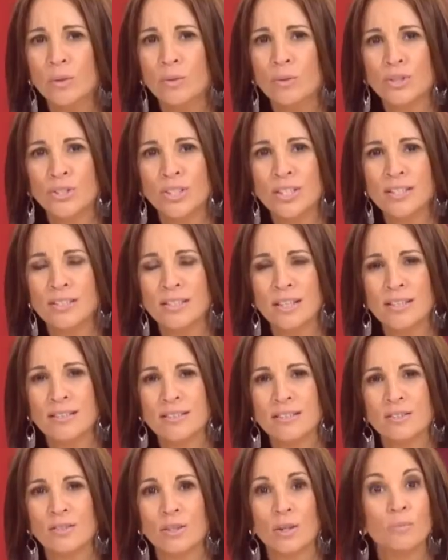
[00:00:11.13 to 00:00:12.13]
Well, she
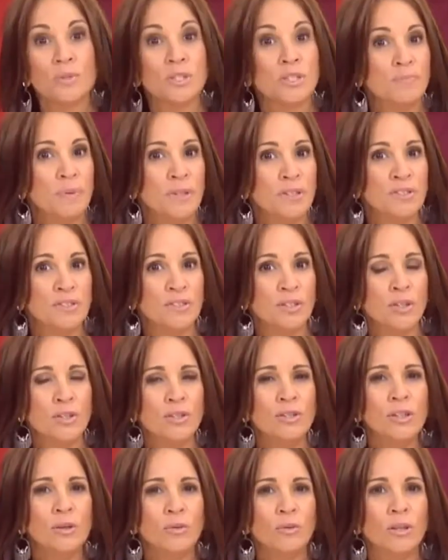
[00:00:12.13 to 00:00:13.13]
says the term spinster
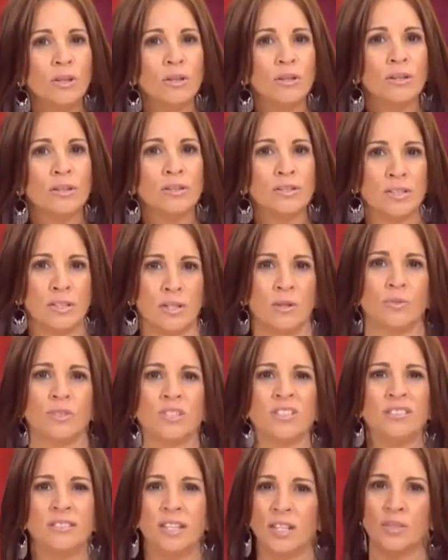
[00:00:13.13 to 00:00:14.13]
no longer
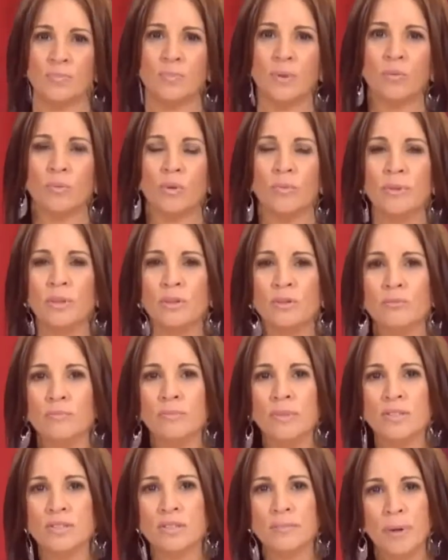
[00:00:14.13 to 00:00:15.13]
denotes a desperate woman who
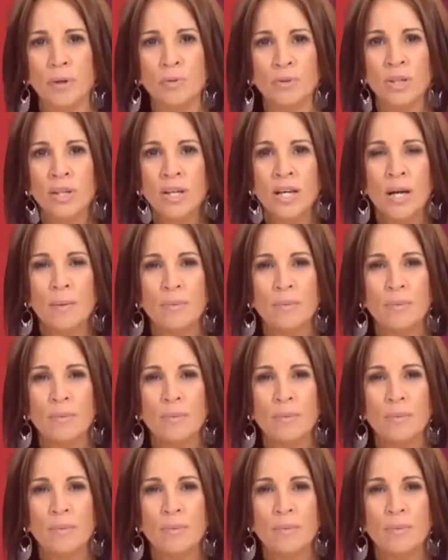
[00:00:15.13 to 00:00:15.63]
missed the boat,